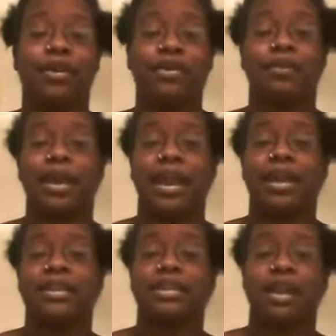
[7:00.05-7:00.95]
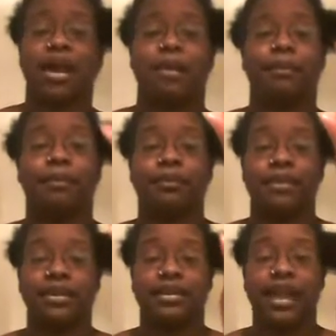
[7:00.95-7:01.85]
learned a way to
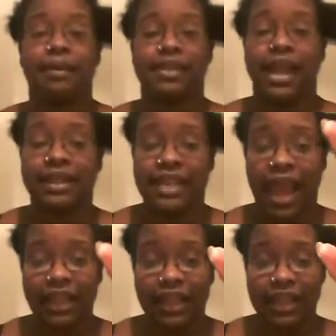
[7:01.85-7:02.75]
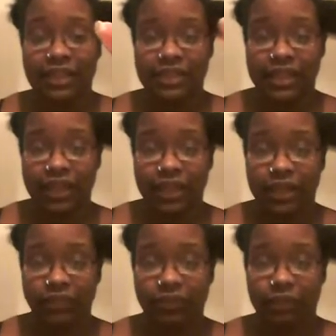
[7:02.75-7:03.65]
stop that tacky and
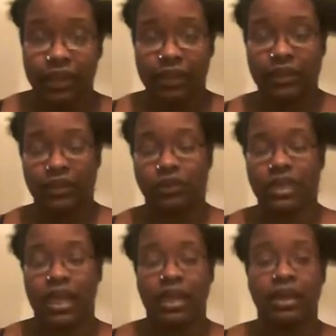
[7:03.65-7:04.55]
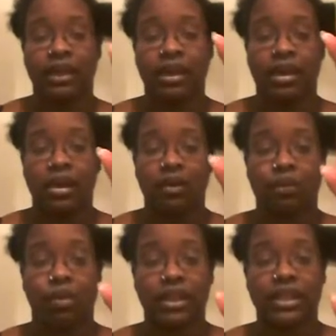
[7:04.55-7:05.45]
stickiness from this. You take
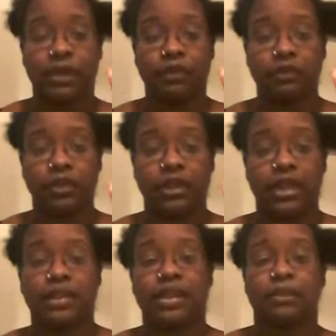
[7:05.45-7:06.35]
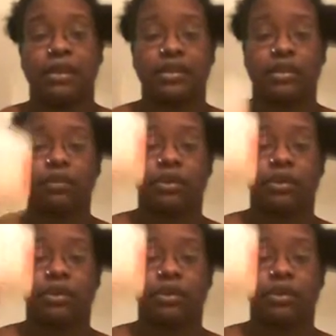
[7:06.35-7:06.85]
1 tablespoon of this and mix it